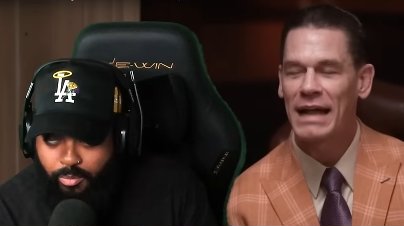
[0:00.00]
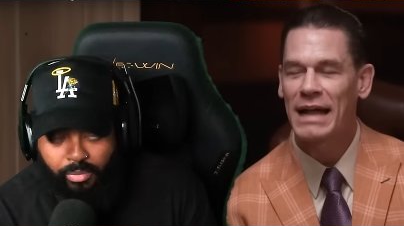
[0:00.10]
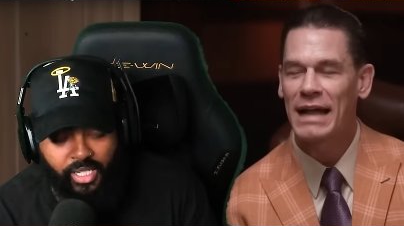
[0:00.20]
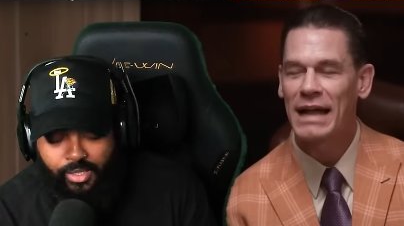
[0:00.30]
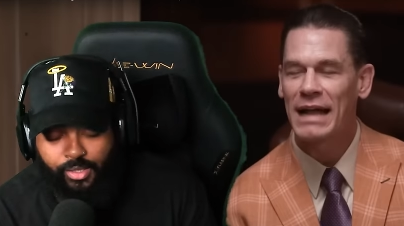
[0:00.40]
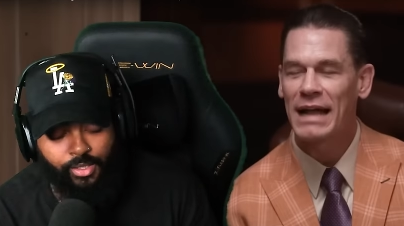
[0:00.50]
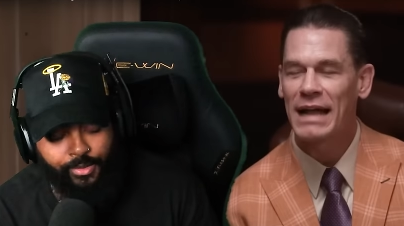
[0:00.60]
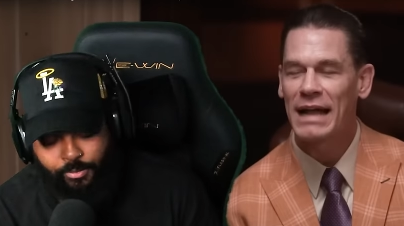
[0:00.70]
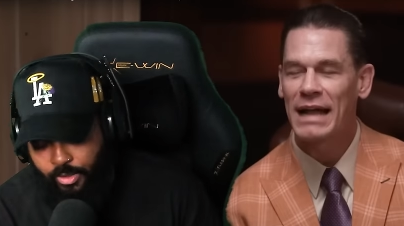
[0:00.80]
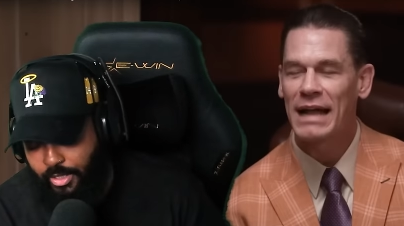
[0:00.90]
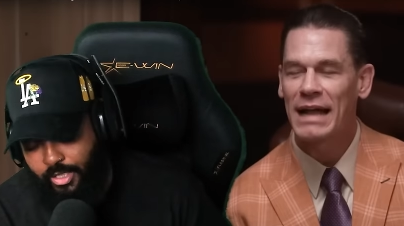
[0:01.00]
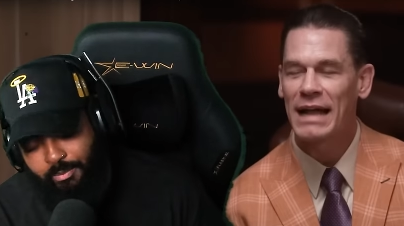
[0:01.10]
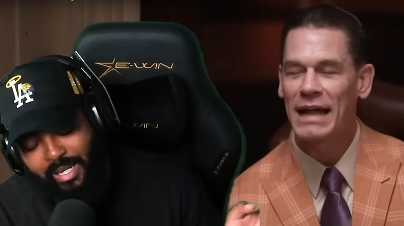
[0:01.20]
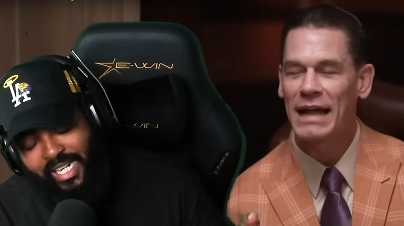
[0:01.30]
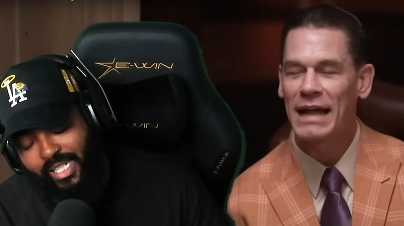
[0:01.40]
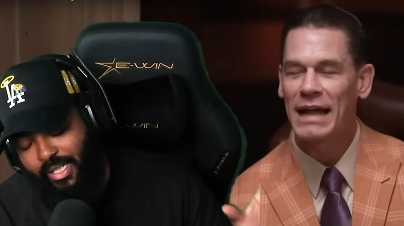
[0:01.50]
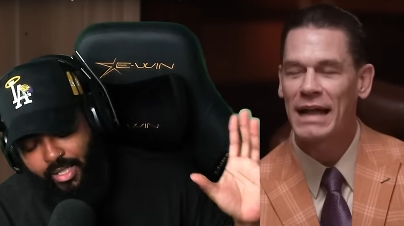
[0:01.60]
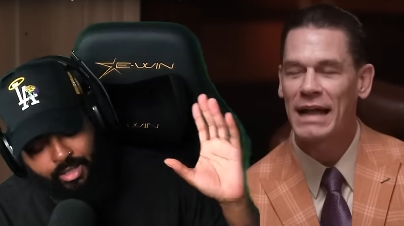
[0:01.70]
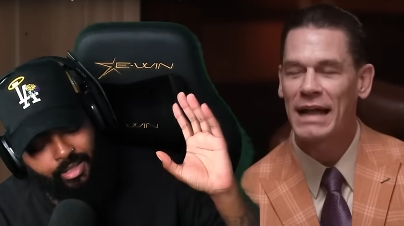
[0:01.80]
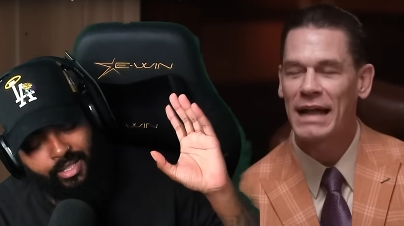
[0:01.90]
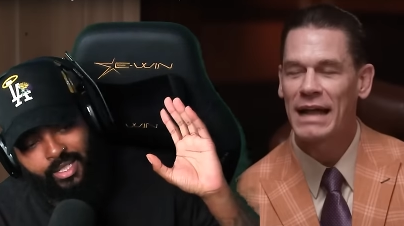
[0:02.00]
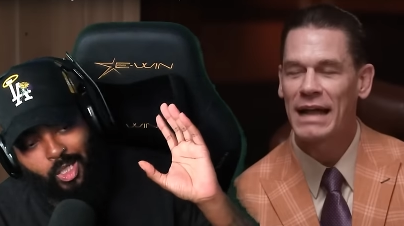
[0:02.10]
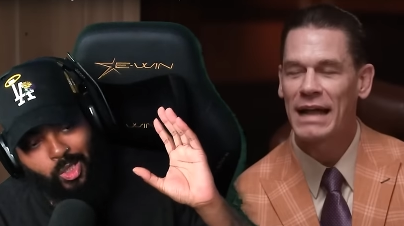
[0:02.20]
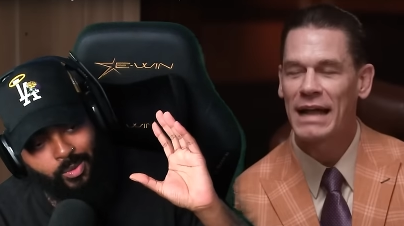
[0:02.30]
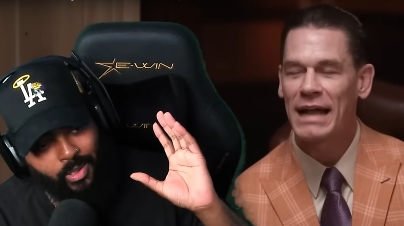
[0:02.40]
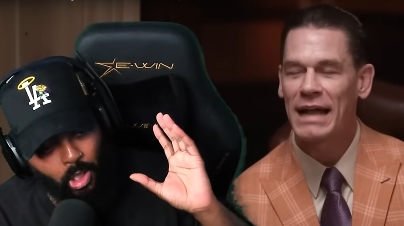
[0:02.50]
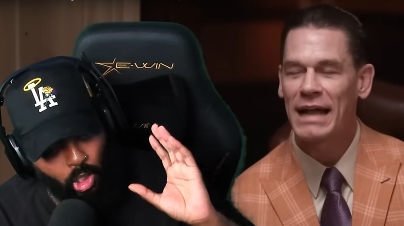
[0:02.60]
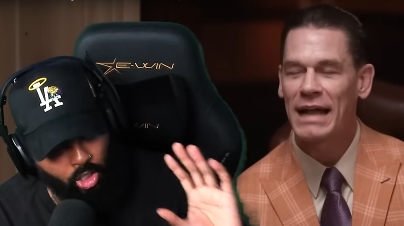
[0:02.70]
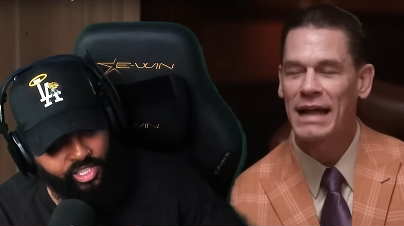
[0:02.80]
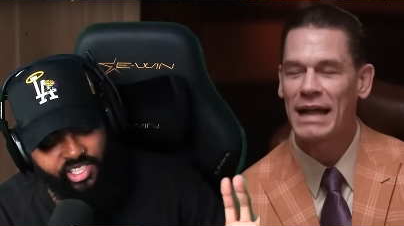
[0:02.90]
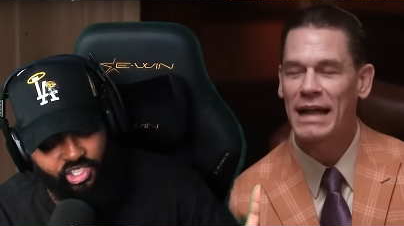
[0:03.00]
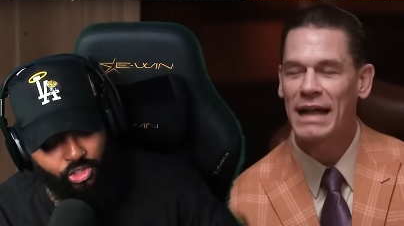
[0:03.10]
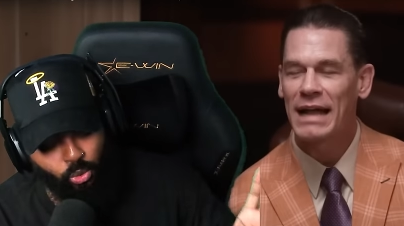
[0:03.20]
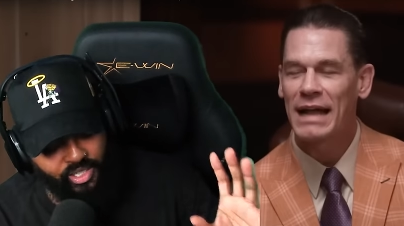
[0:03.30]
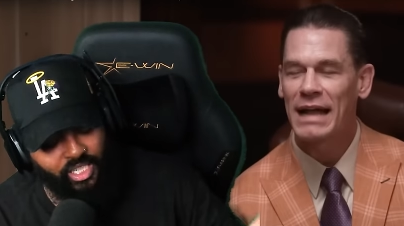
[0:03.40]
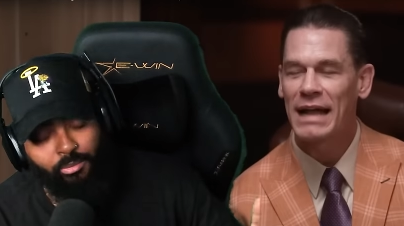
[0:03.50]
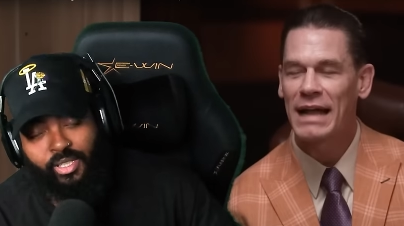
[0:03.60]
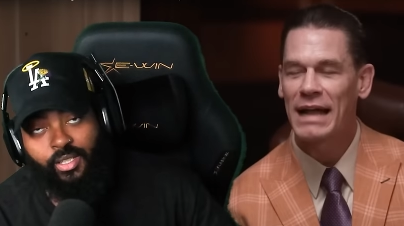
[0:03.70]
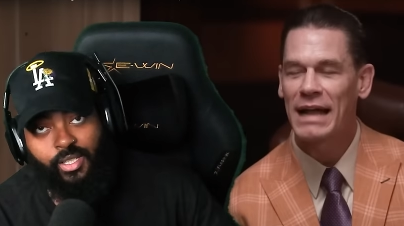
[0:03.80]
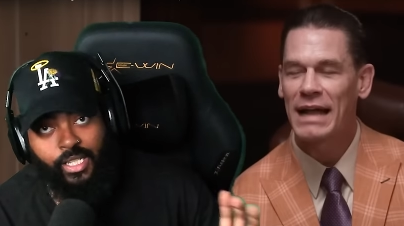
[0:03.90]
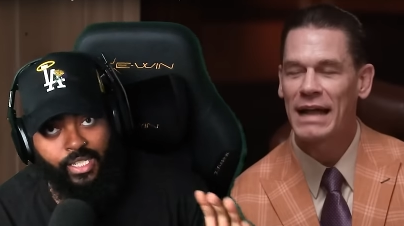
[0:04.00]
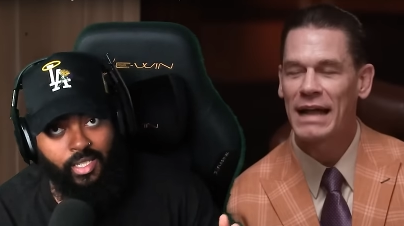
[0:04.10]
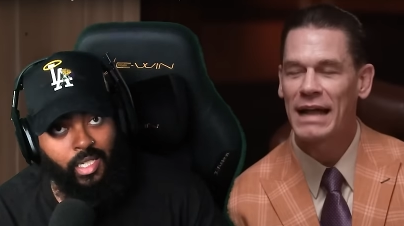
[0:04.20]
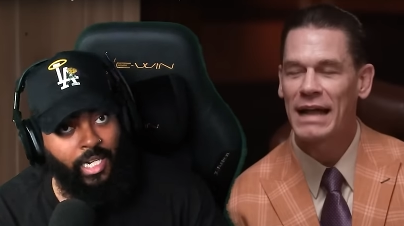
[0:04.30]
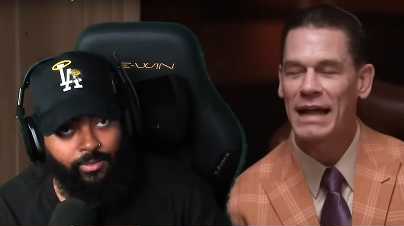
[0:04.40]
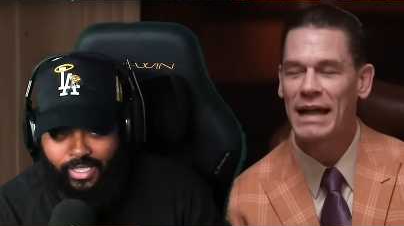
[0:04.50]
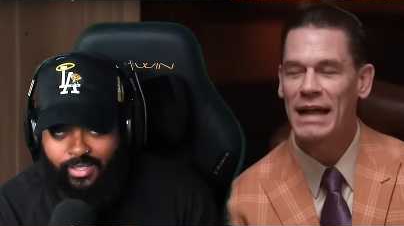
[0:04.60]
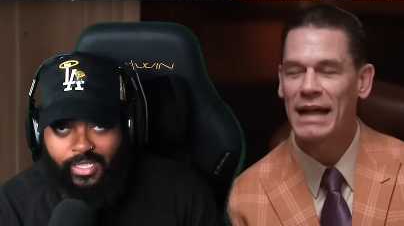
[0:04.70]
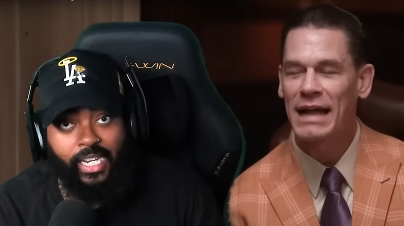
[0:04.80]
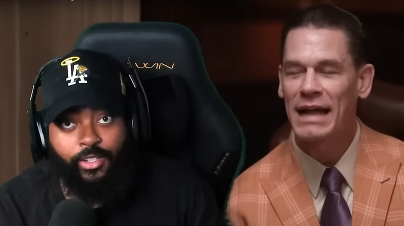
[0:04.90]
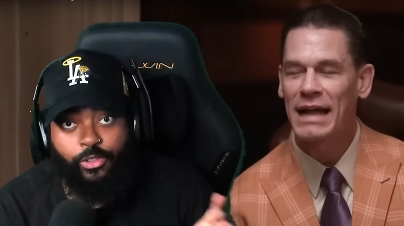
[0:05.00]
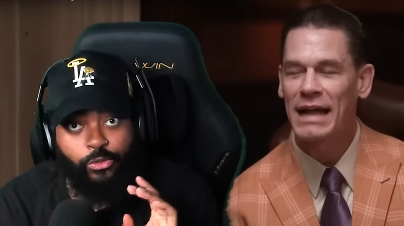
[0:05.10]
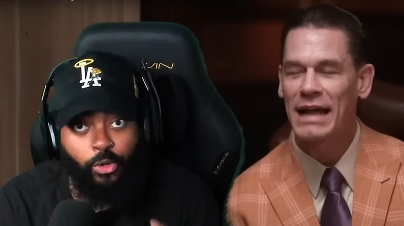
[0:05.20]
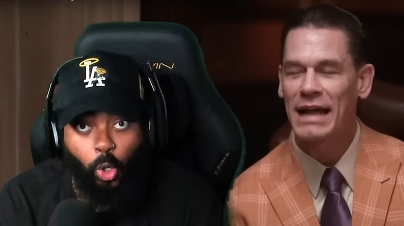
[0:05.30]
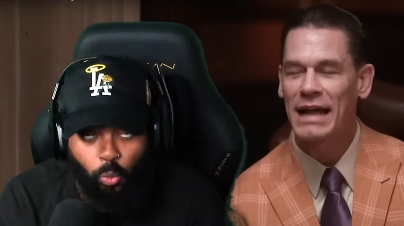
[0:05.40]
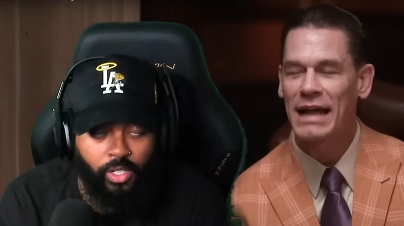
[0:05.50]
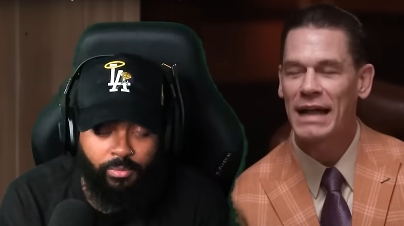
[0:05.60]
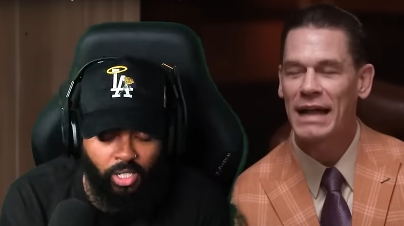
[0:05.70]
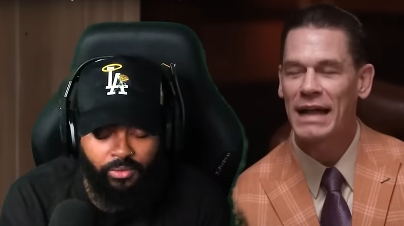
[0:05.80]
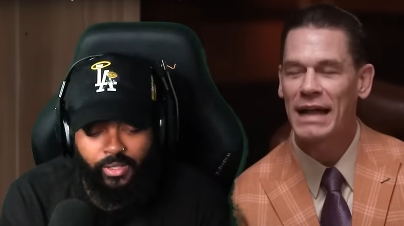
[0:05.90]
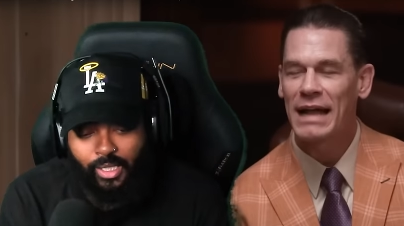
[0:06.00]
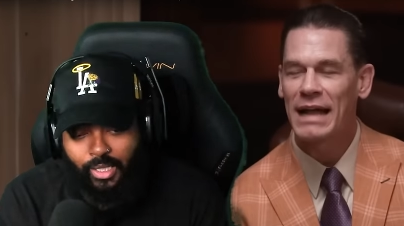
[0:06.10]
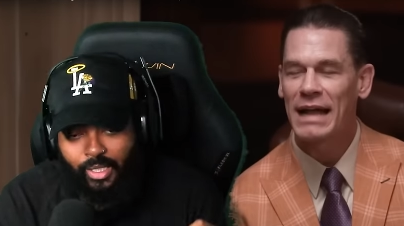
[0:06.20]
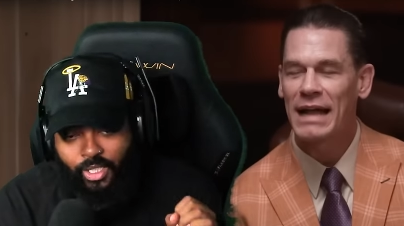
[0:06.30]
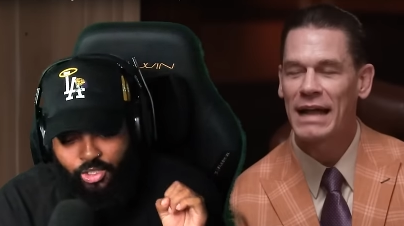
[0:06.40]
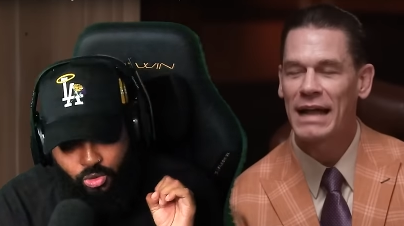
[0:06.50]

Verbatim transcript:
Speaker 1: business despite all his shortcomings in his life. Like I said, no one's perfect. You